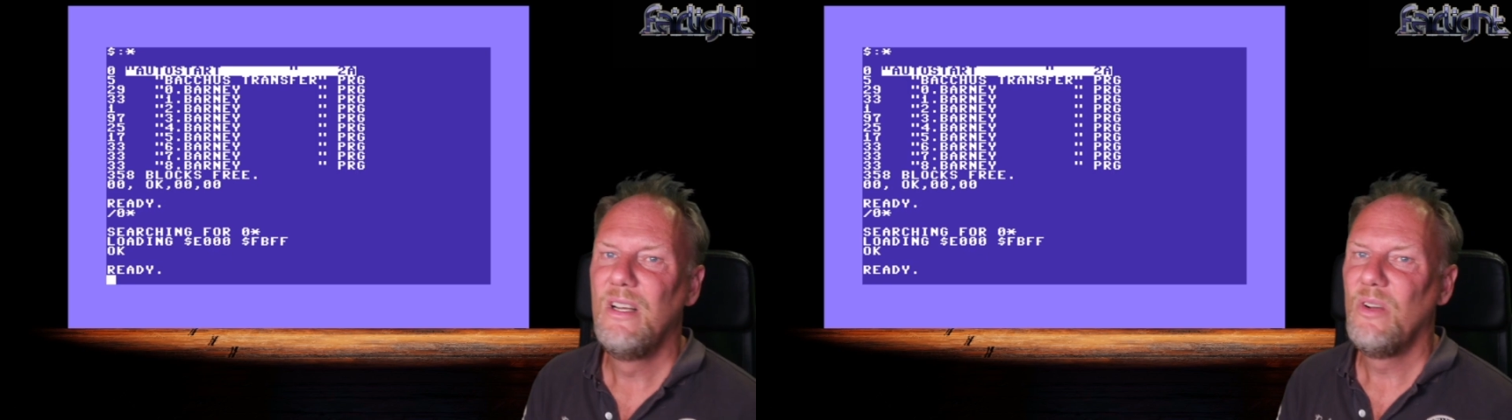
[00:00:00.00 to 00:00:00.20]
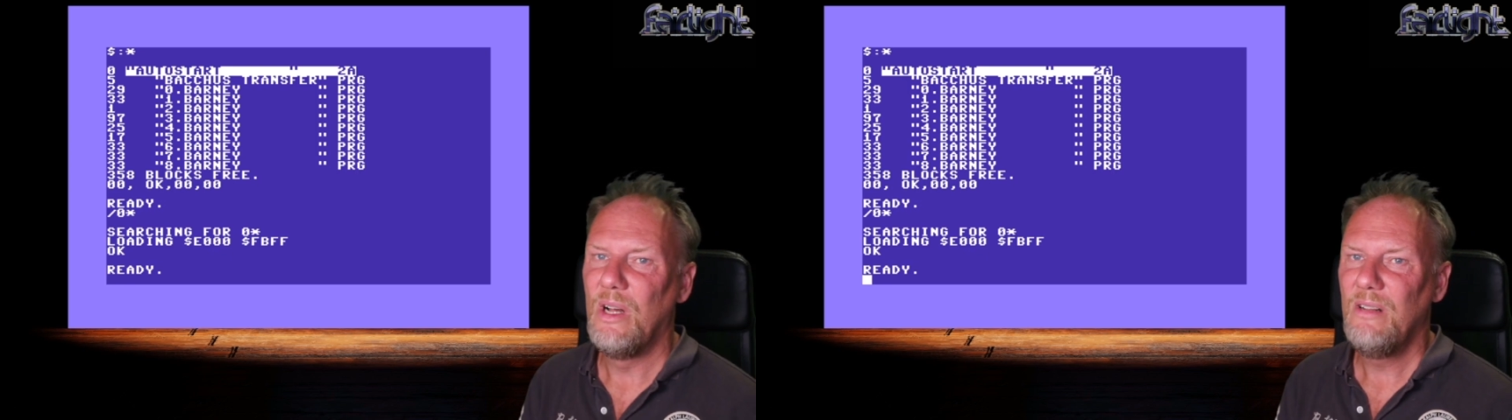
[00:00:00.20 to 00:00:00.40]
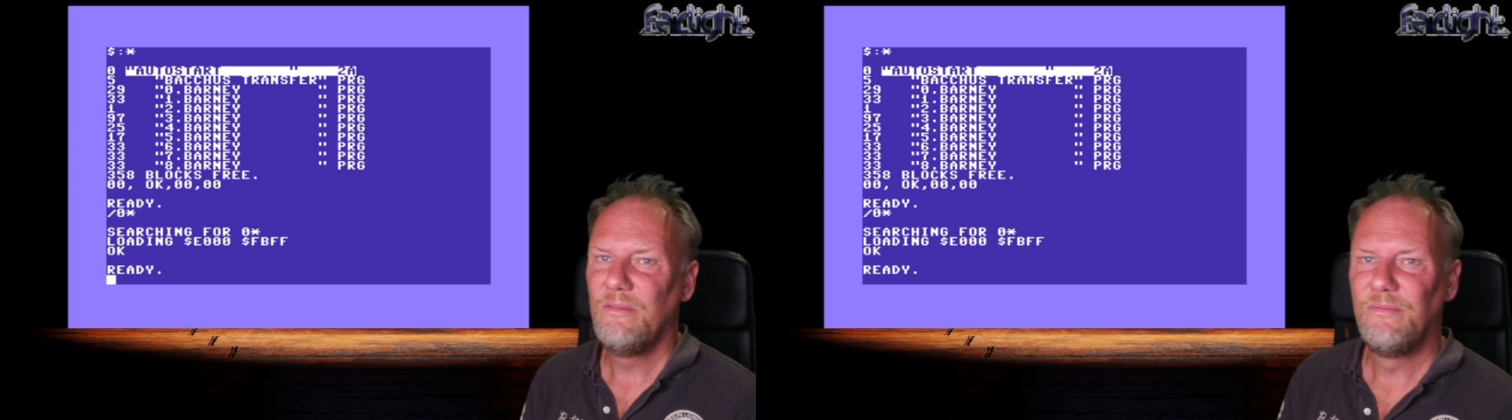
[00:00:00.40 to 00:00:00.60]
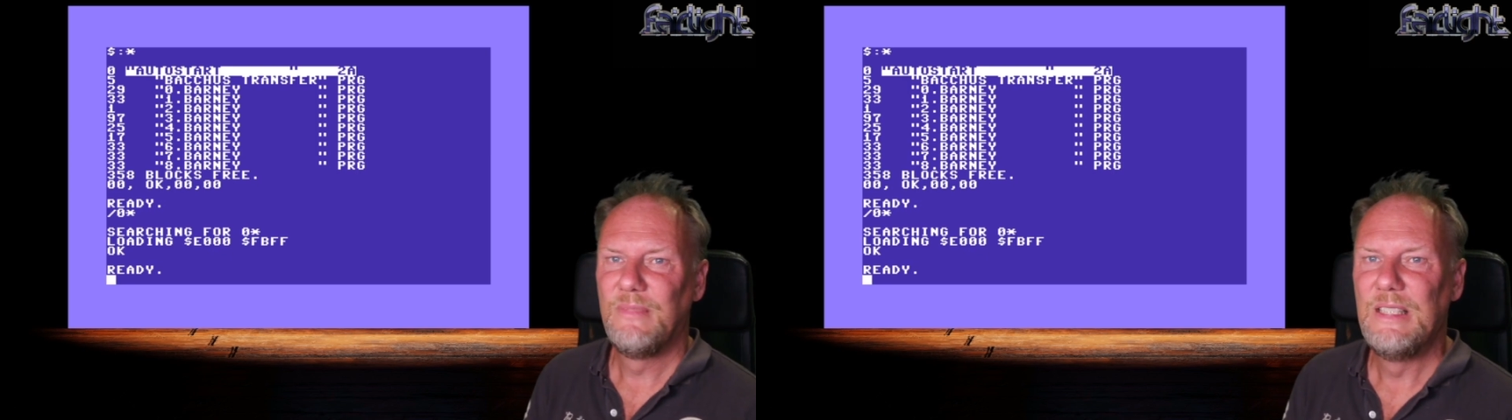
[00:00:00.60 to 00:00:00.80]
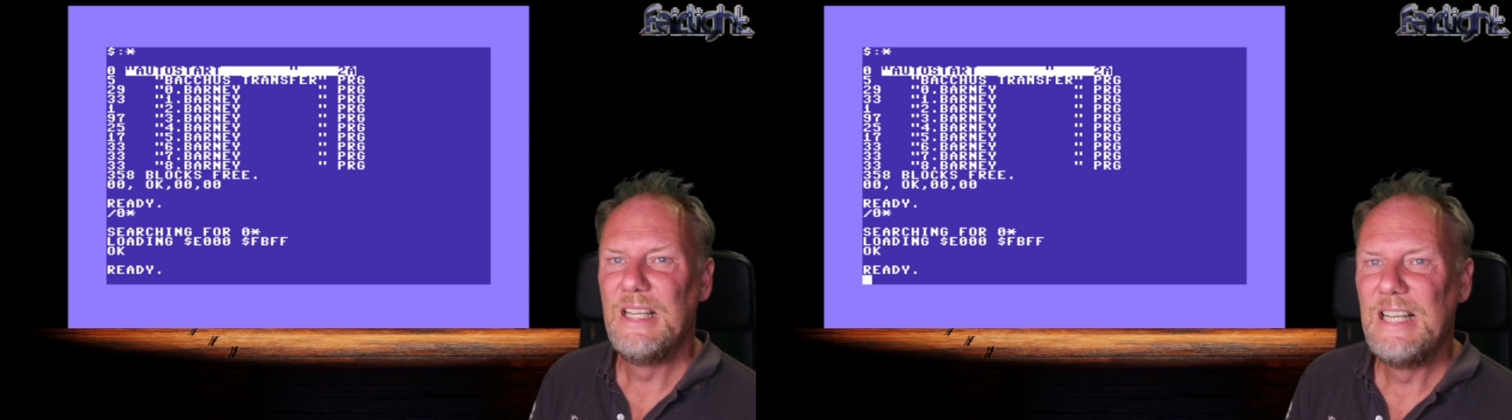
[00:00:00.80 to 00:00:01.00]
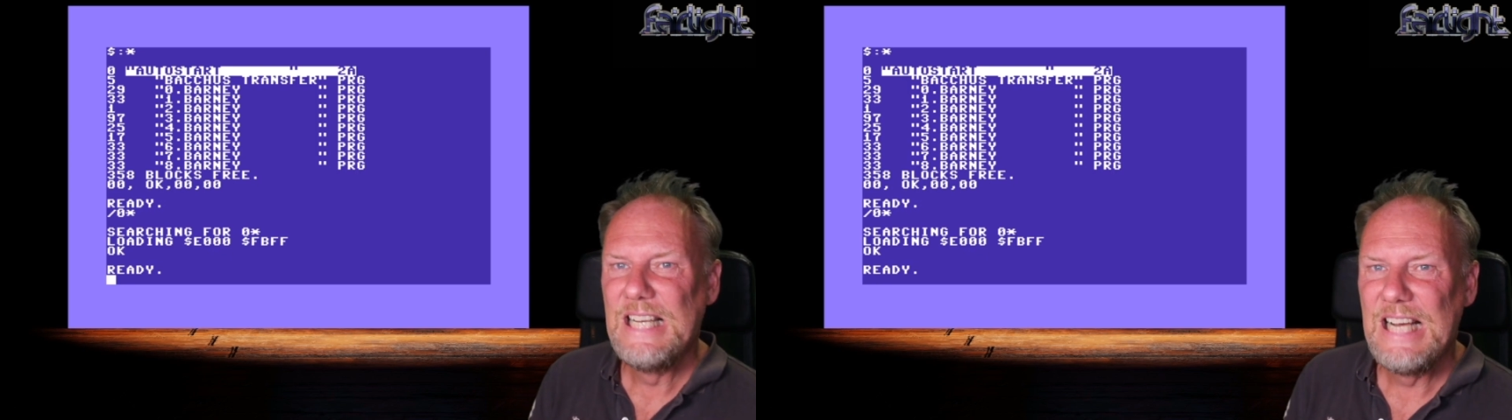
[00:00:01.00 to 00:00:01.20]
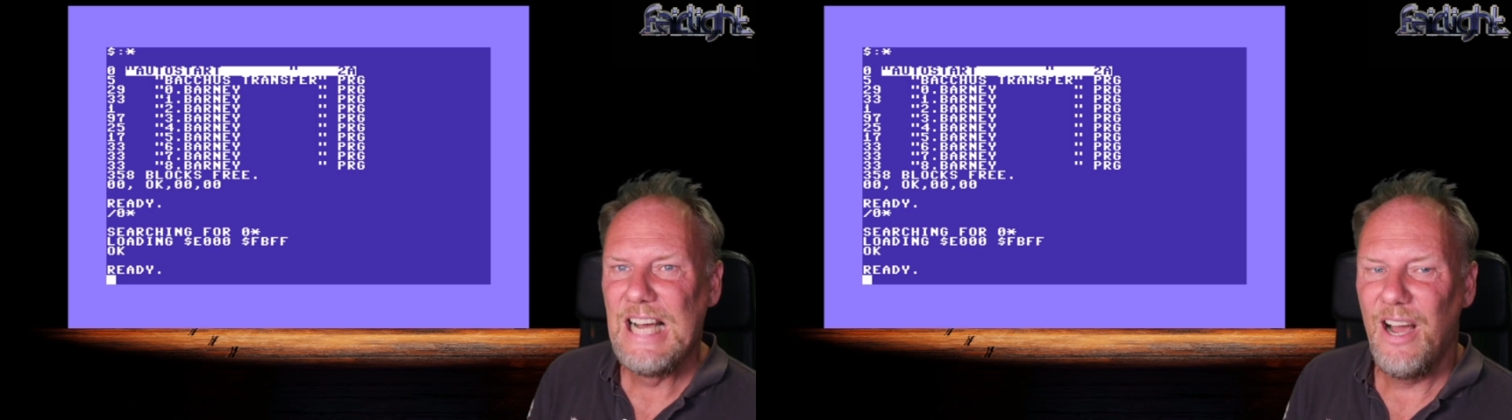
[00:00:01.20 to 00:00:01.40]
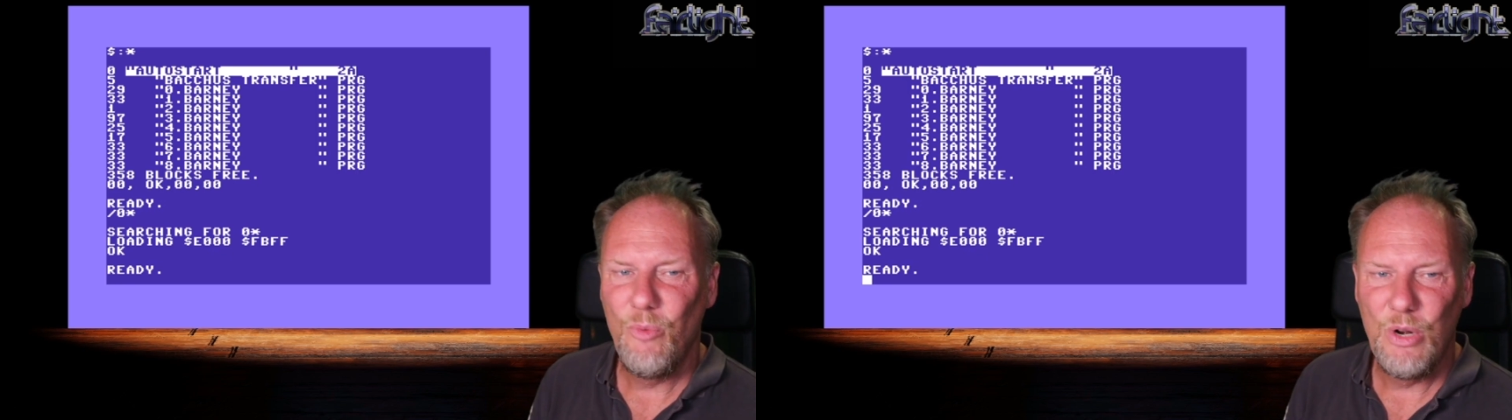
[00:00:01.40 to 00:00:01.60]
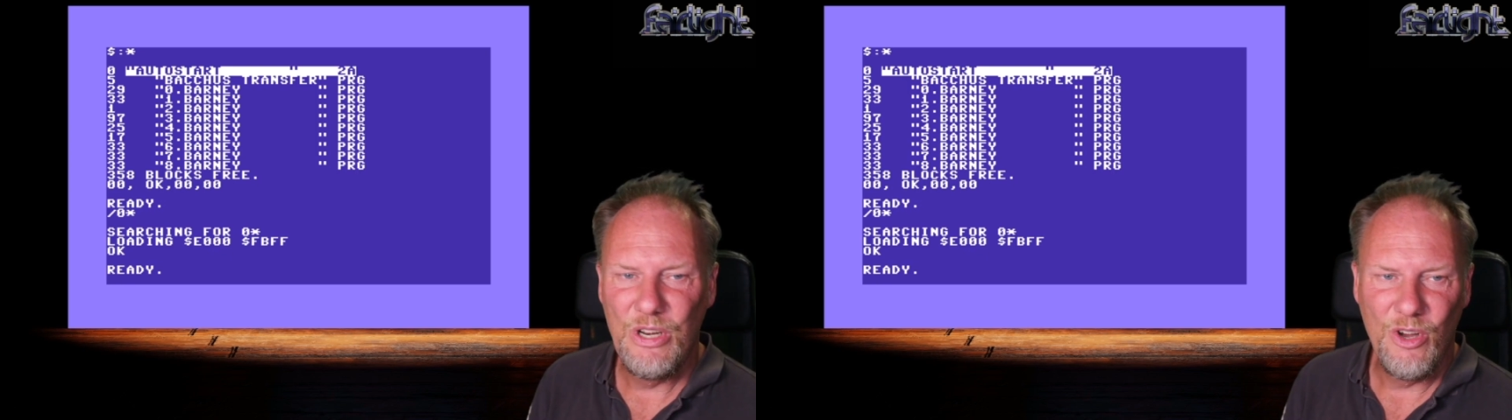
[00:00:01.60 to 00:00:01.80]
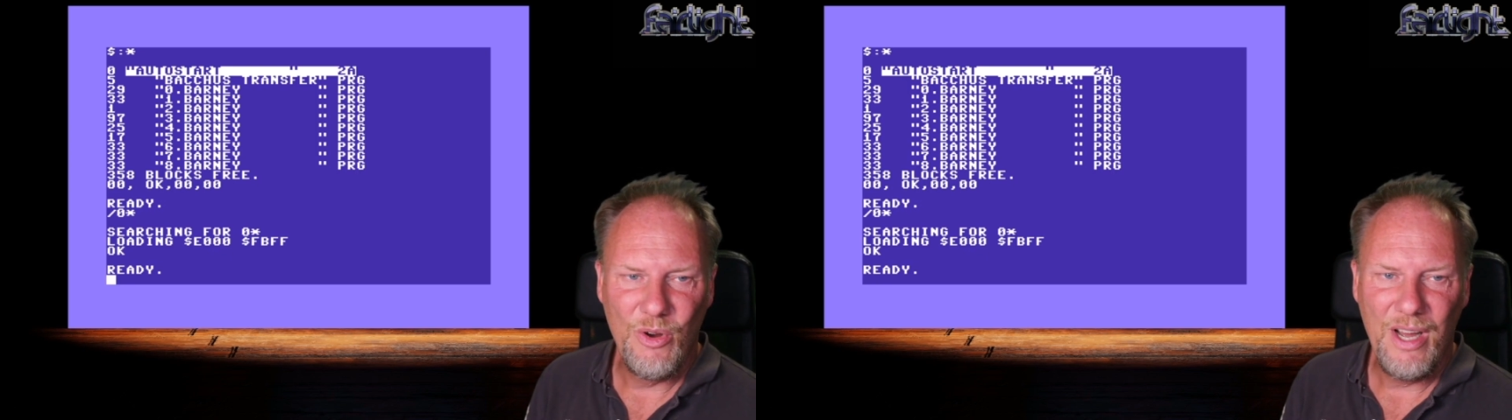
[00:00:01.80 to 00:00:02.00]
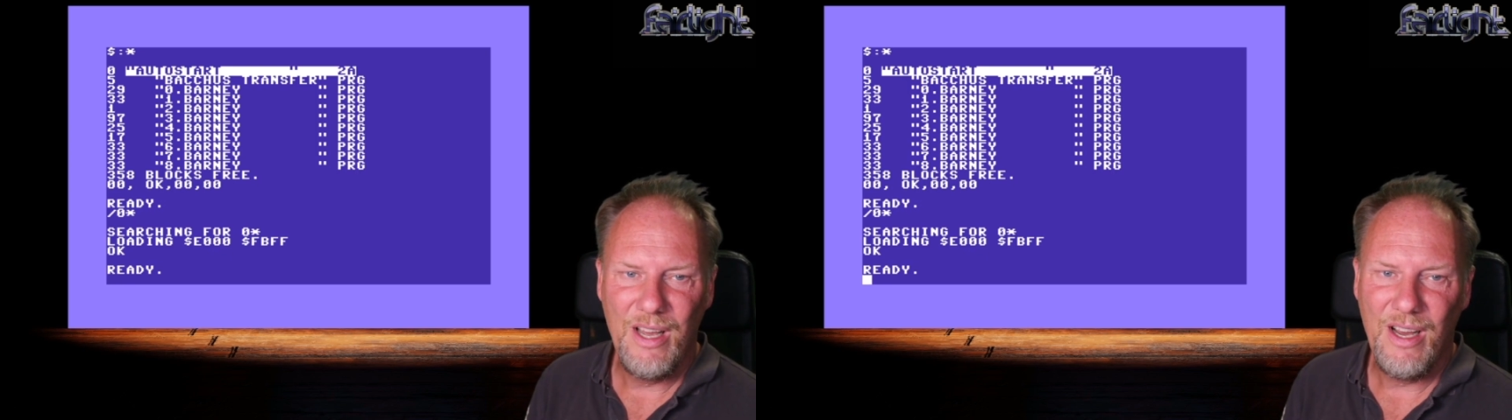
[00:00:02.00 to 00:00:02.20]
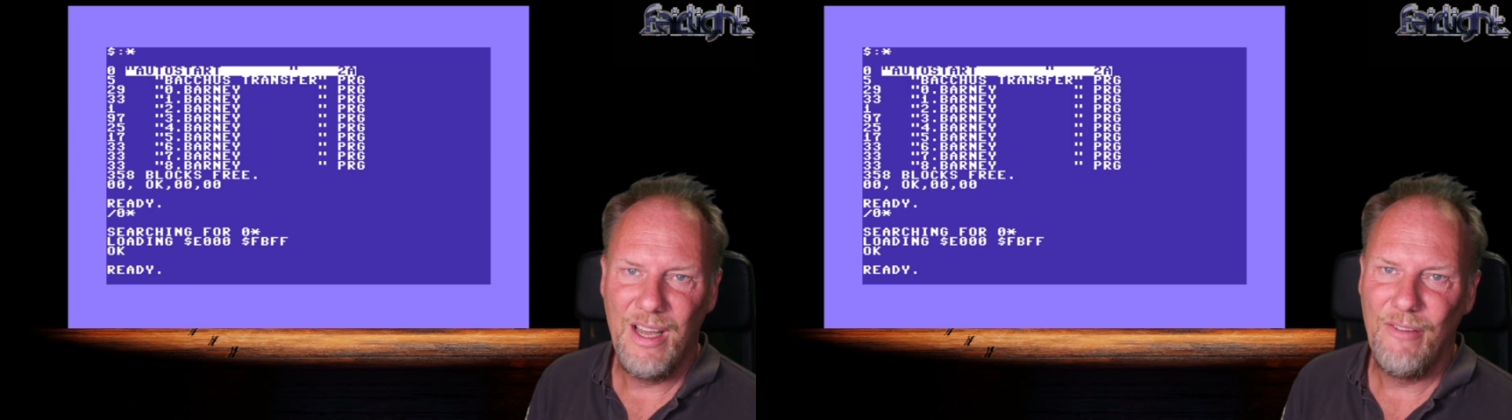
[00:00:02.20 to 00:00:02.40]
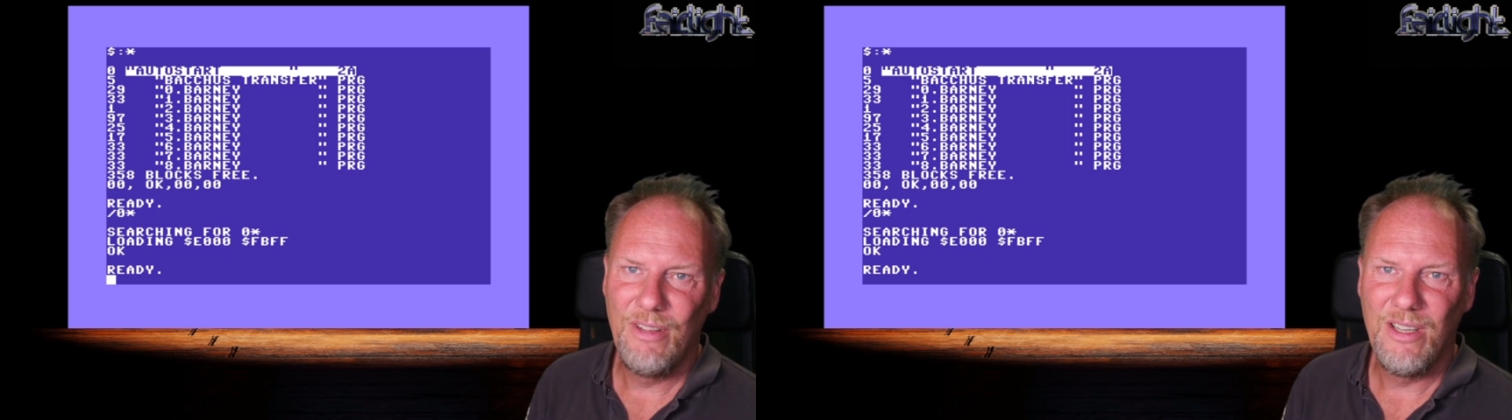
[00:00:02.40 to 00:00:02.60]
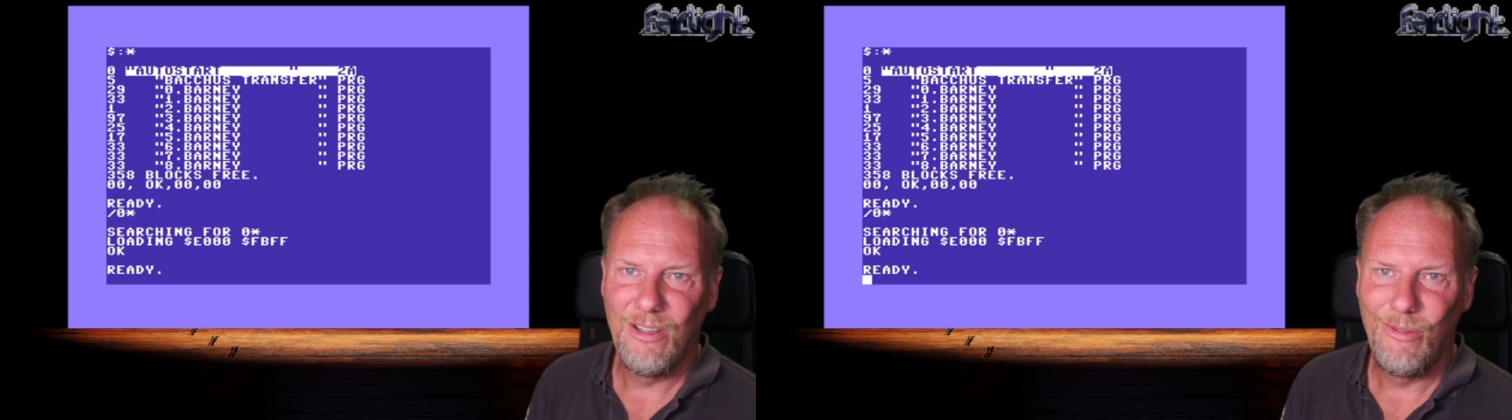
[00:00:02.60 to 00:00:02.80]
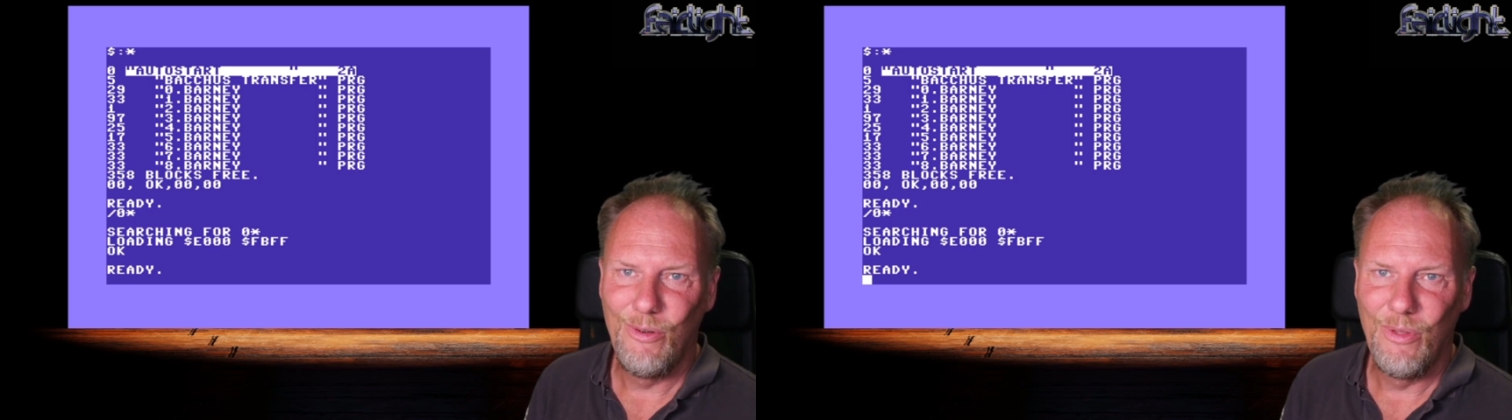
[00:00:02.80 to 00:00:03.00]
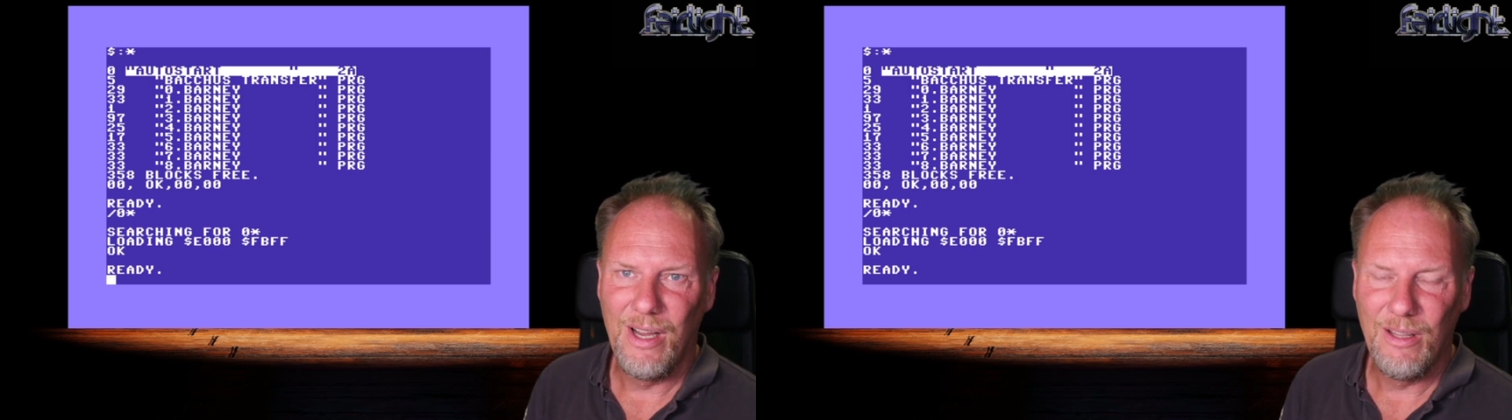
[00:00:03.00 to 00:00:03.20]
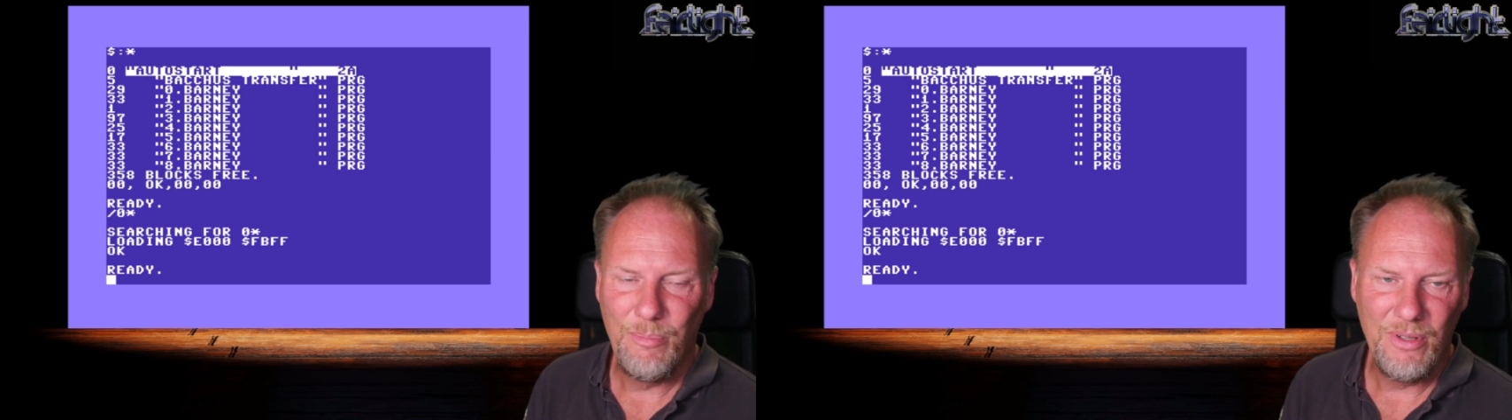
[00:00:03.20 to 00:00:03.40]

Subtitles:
Well, I wouldn't know. I haven't dug through that.